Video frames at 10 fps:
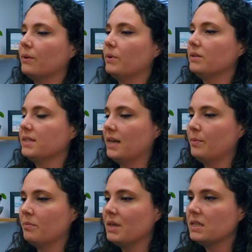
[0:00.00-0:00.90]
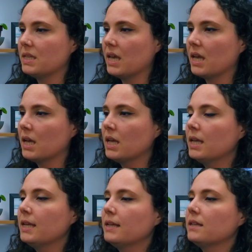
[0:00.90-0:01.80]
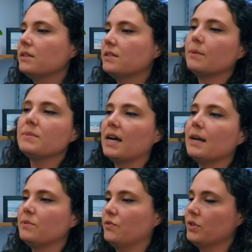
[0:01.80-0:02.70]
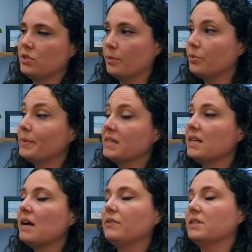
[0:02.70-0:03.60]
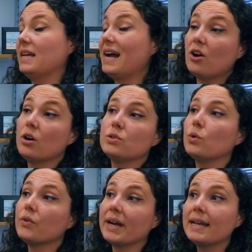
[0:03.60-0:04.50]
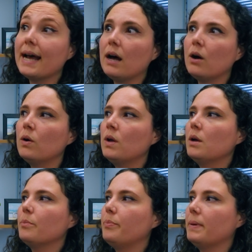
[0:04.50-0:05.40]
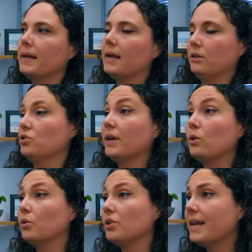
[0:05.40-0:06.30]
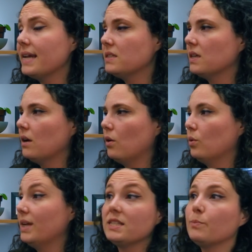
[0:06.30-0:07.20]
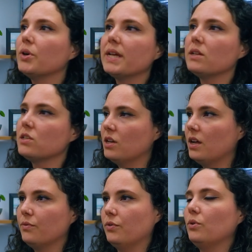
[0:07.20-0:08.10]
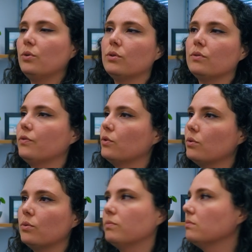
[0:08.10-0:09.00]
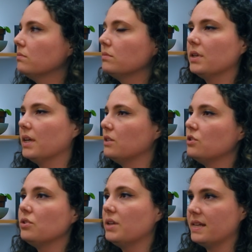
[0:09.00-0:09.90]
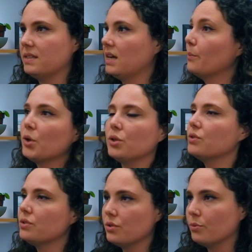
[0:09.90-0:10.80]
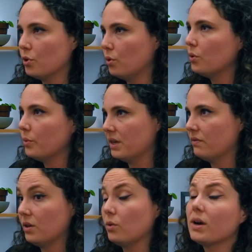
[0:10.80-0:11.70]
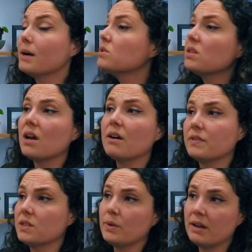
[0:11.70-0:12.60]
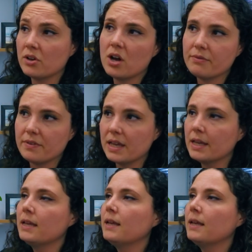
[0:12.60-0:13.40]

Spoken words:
Can we set up a meeting? Sometimes, for example, myself, I'll say, I can't talk right now, but I'll try and call you later, or let's book in a slot for in 2 days' time, we can do a Zoom call, whatever it, or come to the office, we'll have a coffee.